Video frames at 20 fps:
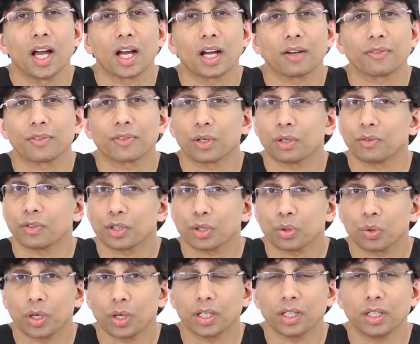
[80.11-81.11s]
uh, for over
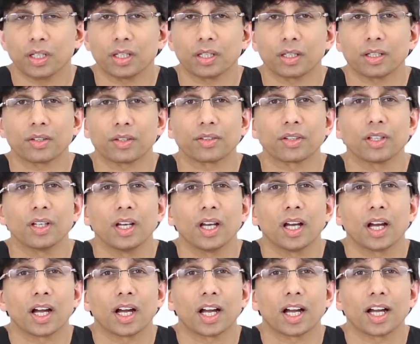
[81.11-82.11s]
20 years
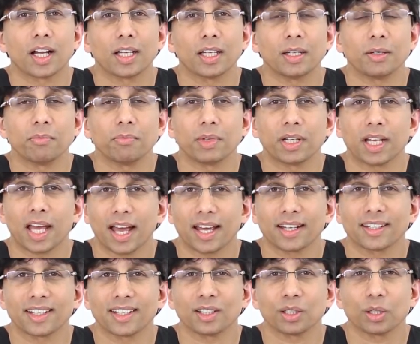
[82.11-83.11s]
uh, in
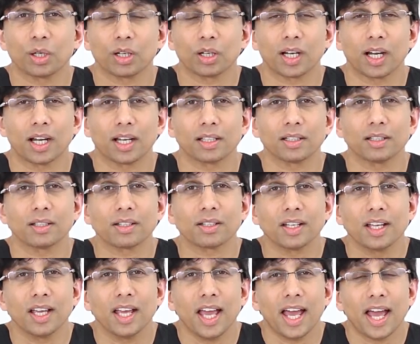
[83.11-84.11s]
Manhattan and Long Island.
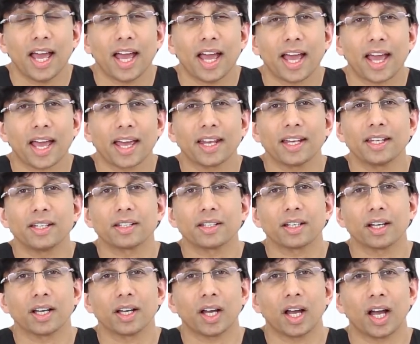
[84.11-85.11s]
And
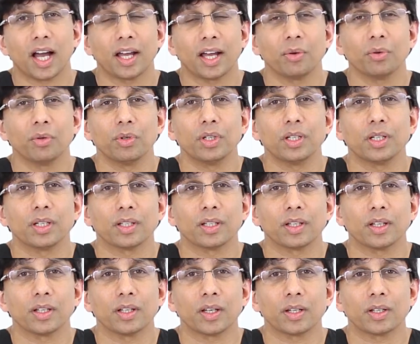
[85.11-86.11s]
I would
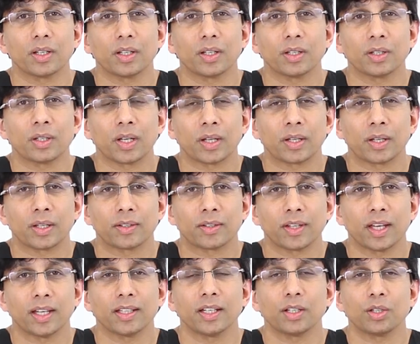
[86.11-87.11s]
uh,
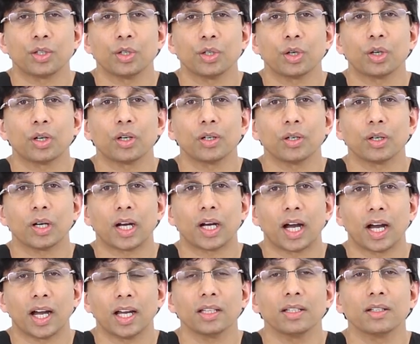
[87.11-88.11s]
say that your
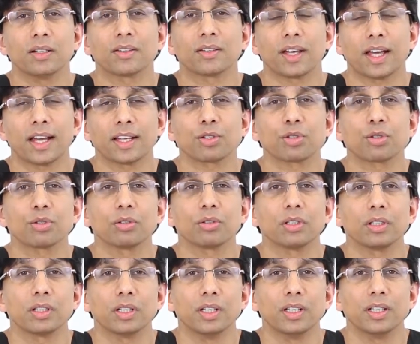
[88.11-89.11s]
eyelids
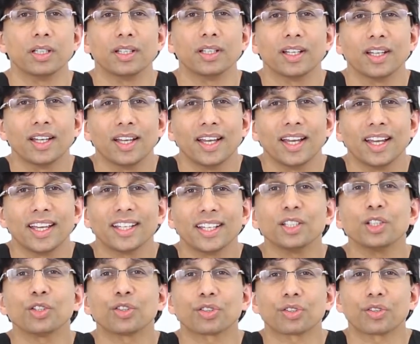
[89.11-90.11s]
actually
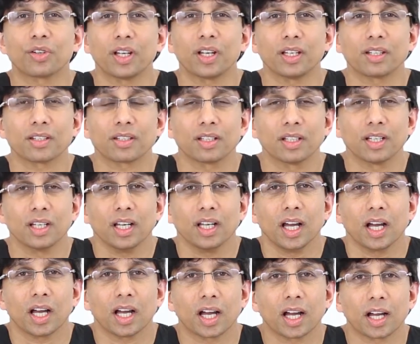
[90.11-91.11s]
illustrate
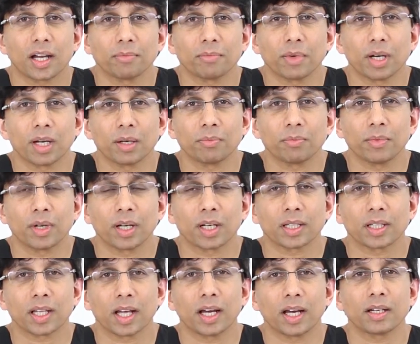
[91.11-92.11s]
um, a
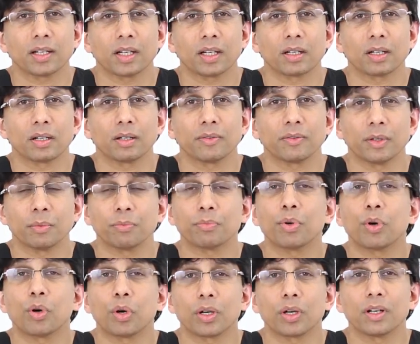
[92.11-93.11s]
lot of
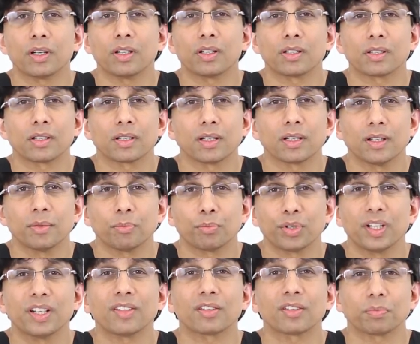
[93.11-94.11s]
important
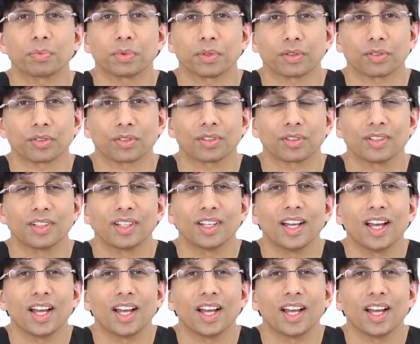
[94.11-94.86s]
principles